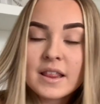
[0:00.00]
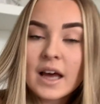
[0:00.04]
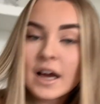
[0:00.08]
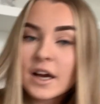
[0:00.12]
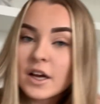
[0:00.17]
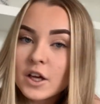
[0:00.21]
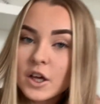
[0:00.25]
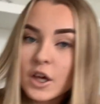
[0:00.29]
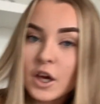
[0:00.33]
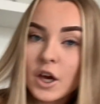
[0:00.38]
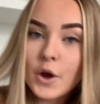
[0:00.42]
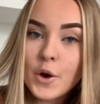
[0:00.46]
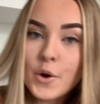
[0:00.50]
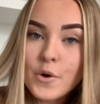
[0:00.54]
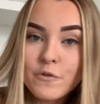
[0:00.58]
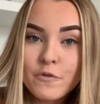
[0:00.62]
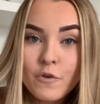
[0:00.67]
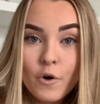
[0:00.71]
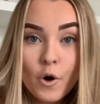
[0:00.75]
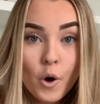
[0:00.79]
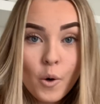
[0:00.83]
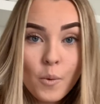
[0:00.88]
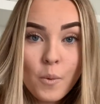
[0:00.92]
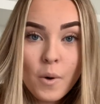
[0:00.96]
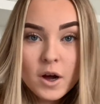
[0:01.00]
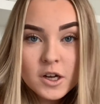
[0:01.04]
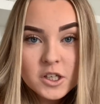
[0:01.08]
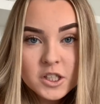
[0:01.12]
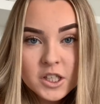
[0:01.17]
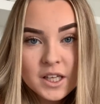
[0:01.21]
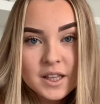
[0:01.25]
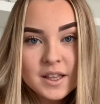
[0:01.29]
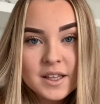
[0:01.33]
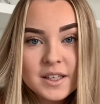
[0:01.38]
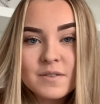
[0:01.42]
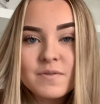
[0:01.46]
thank you for
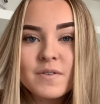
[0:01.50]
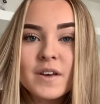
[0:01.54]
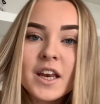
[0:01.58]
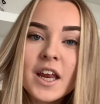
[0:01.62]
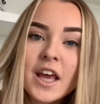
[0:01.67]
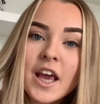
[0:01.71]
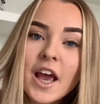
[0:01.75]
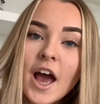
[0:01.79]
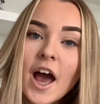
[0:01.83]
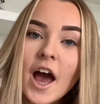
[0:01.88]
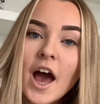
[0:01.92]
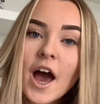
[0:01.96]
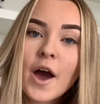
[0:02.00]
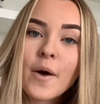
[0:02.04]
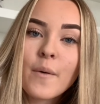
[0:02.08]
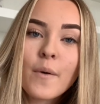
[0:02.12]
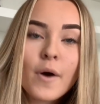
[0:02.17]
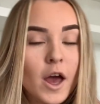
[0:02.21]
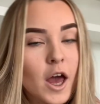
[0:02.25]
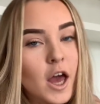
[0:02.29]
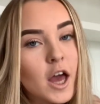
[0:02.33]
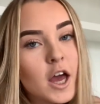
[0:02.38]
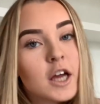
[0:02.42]
watching this video.